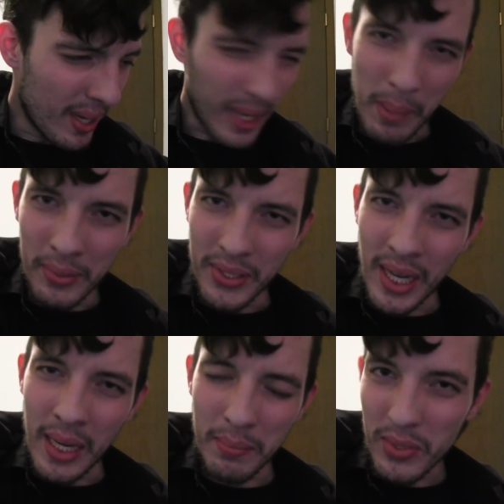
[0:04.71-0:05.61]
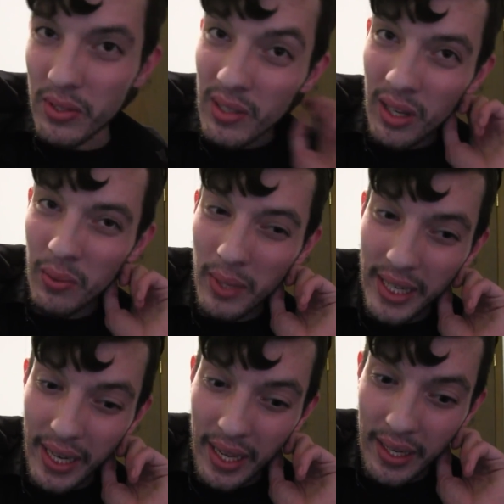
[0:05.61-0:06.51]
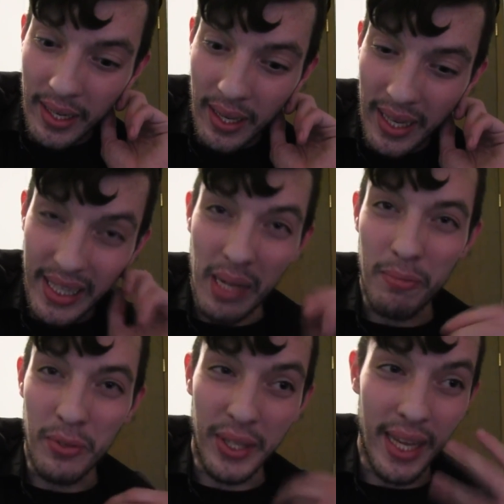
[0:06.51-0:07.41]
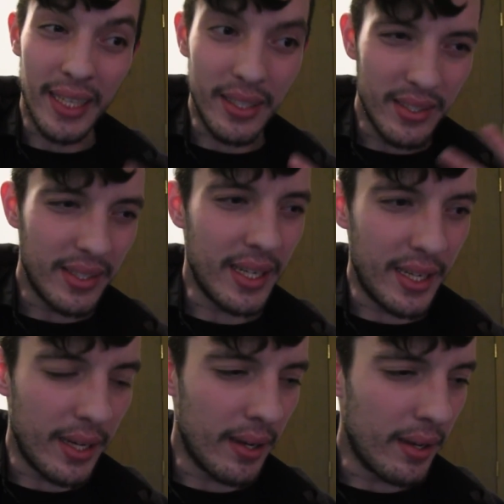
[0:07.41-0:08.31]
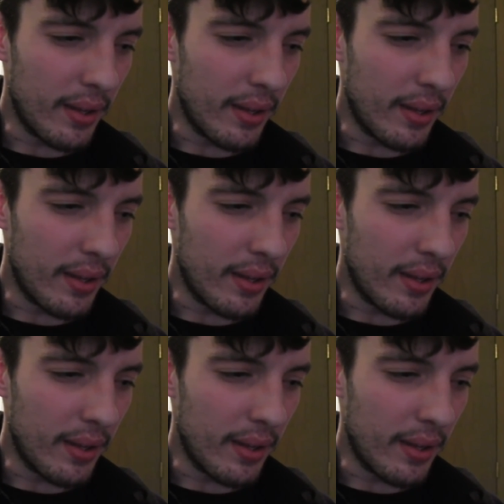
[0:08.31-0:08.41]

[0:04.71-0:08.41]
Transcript: a couple times already, and I keep forgetting to say